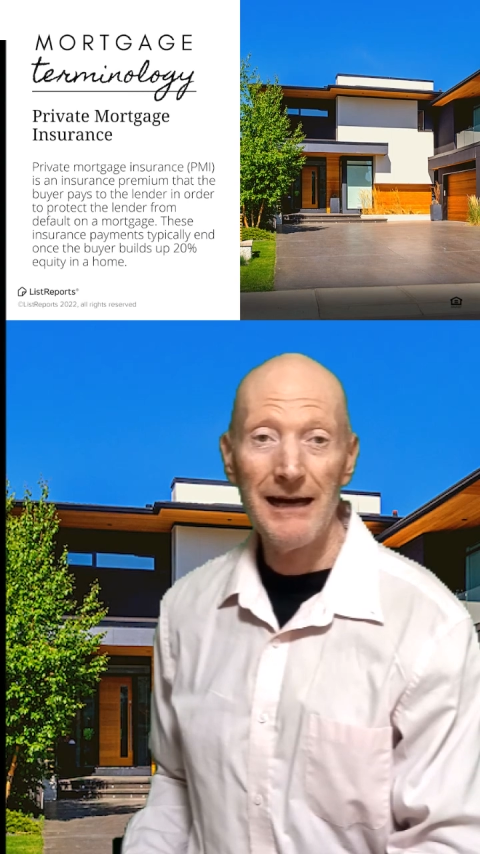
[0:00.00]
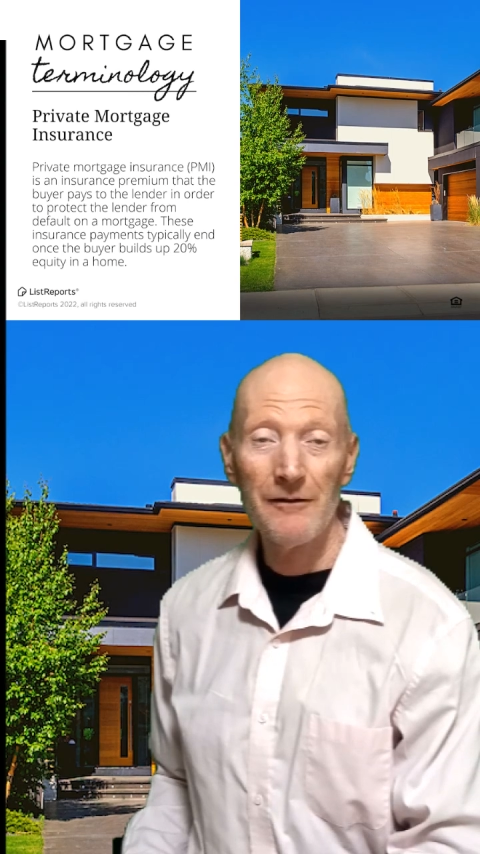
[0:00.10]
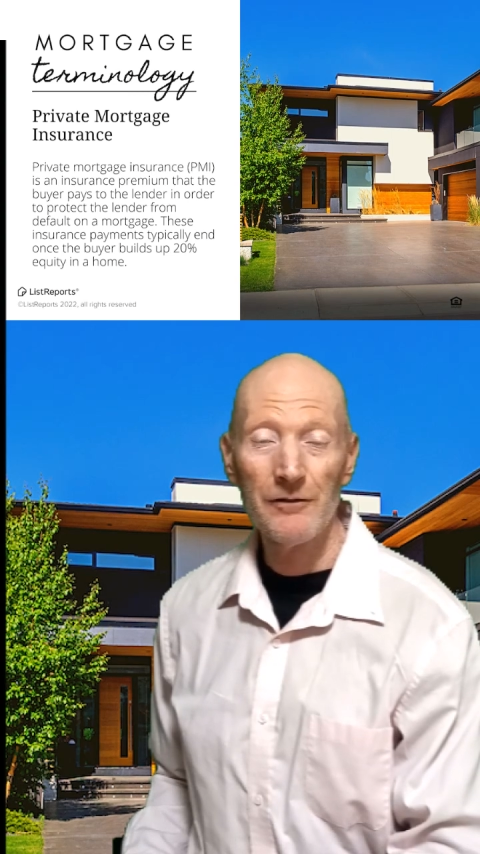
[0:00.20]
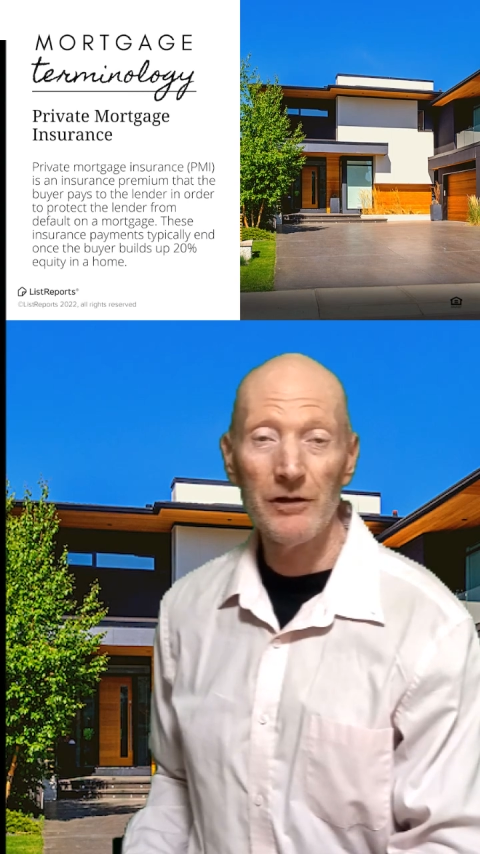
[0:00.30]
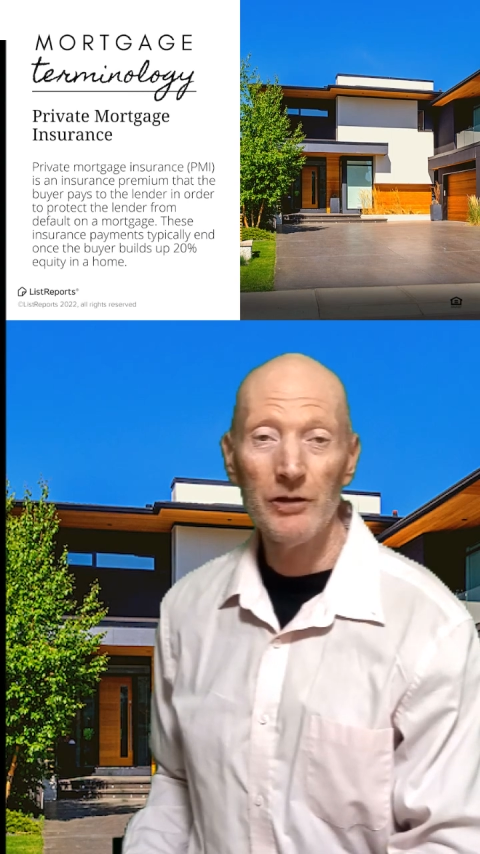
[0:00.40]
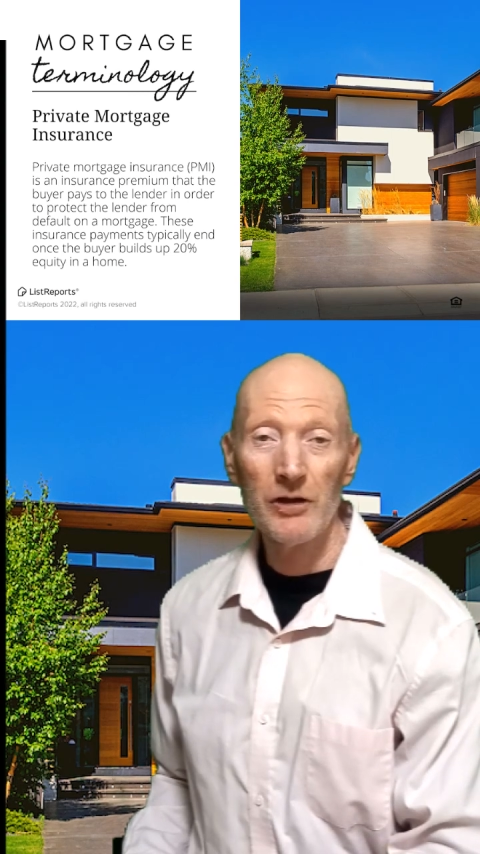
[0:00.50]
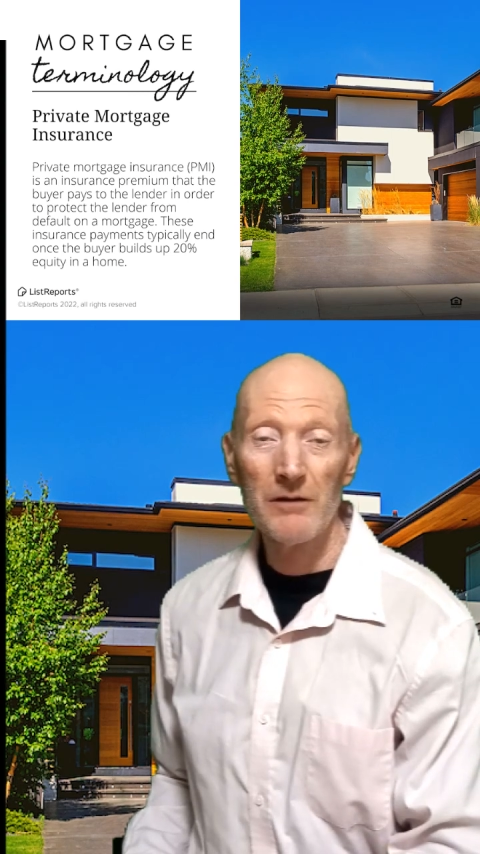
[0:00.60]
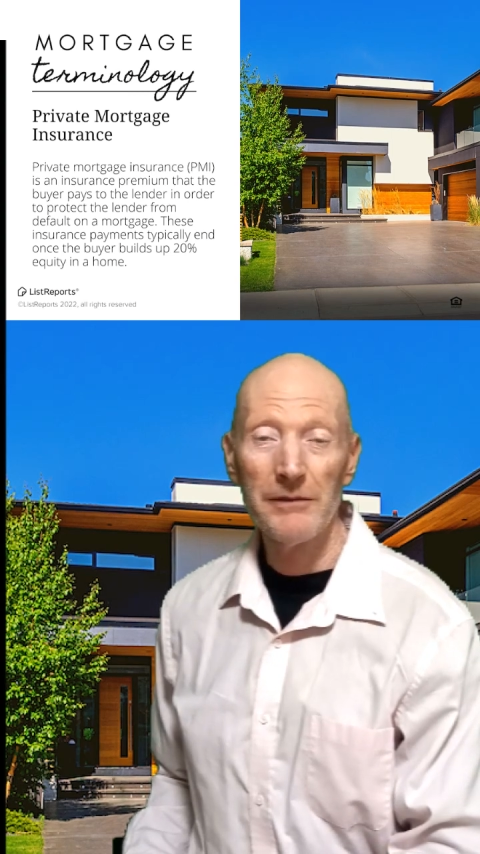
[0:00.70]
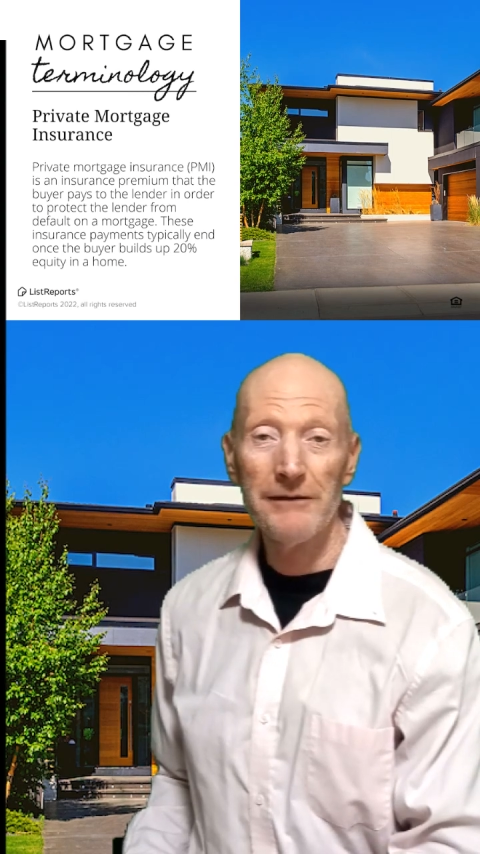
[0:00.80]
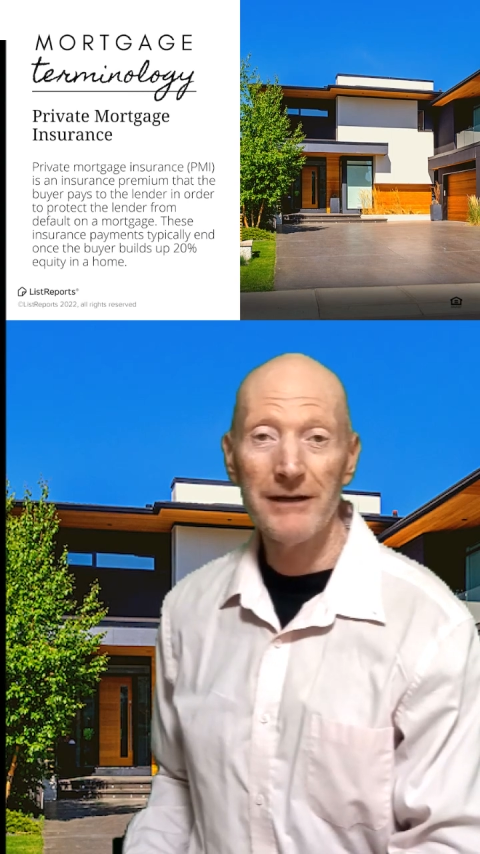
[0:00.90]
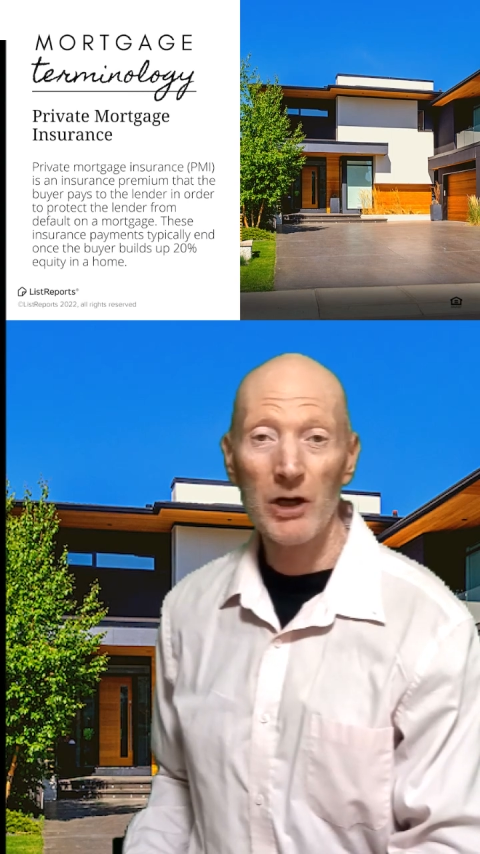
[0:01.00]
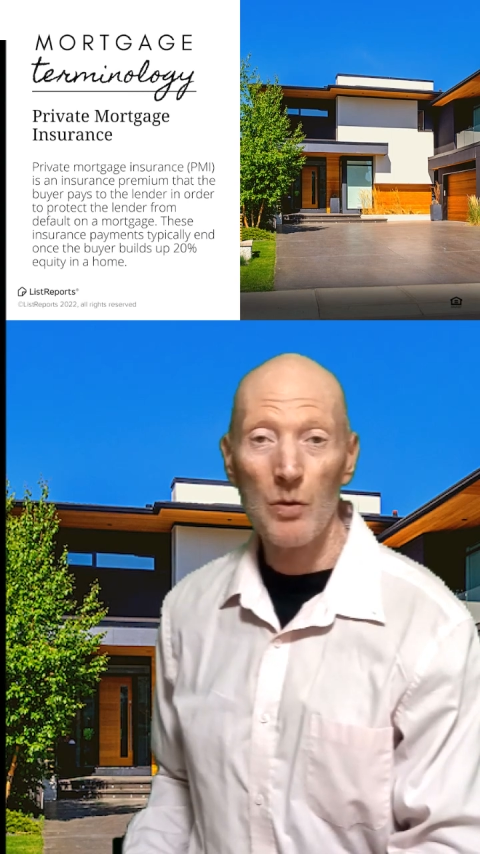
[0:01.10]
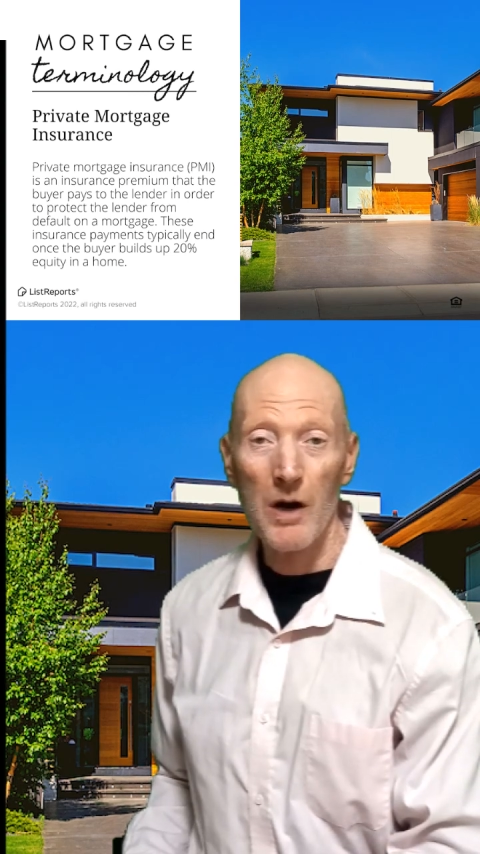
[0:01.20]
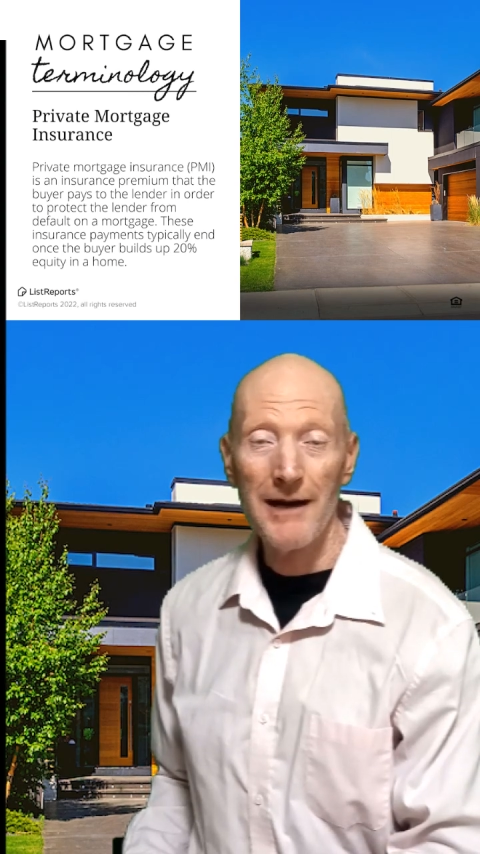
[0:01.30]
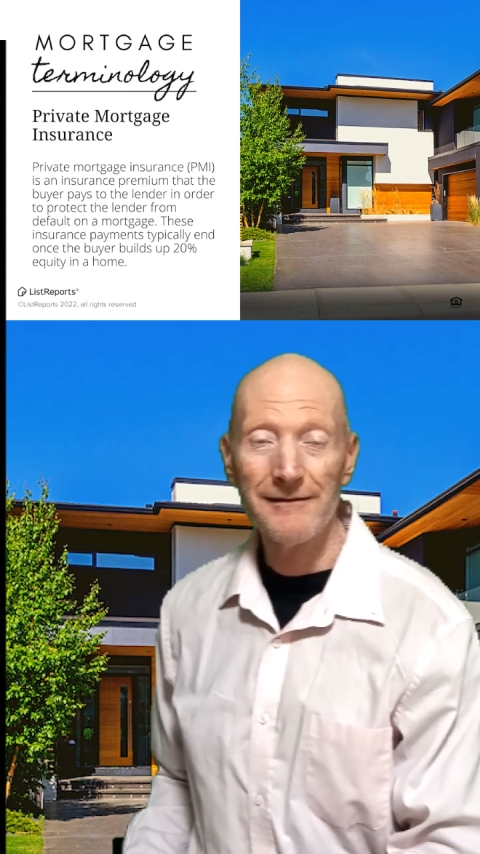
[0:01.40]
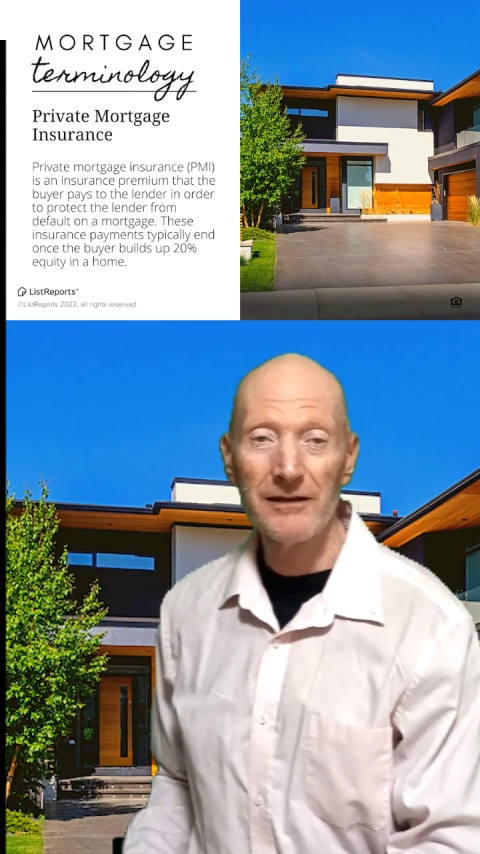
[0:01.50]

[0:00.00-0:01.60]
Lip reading: out, you're going to be required